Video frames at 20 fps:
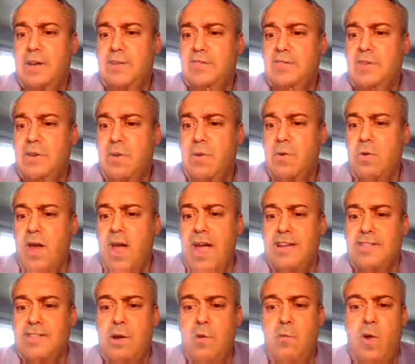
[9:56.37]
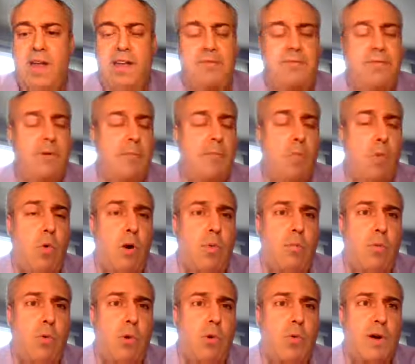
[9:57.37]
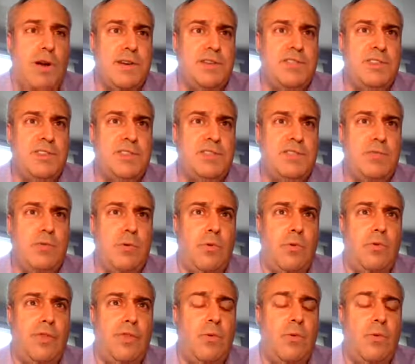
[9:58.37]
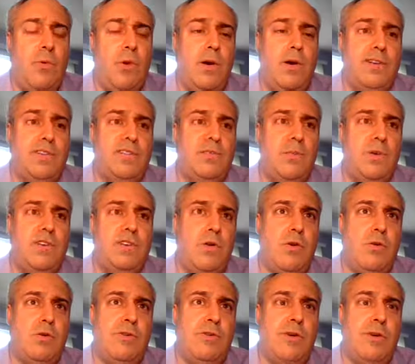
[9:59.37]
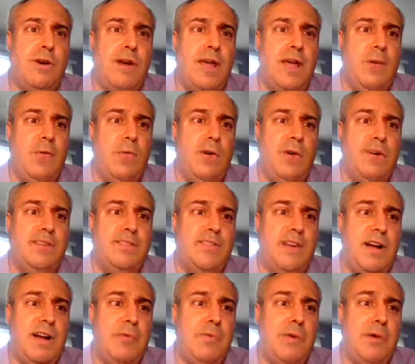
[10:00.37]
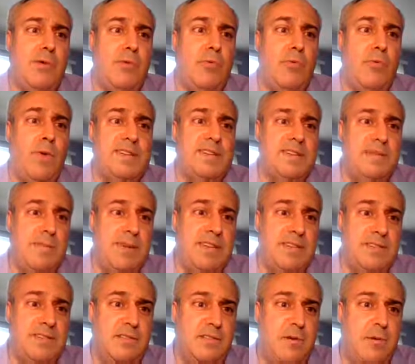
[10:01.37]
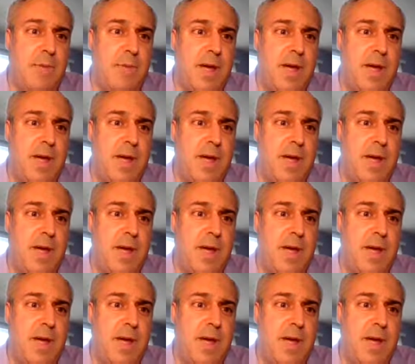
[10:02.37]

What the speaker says: So as I wait for more and more questions to roll in, we're going to switch over and we're going to talk about resumes a little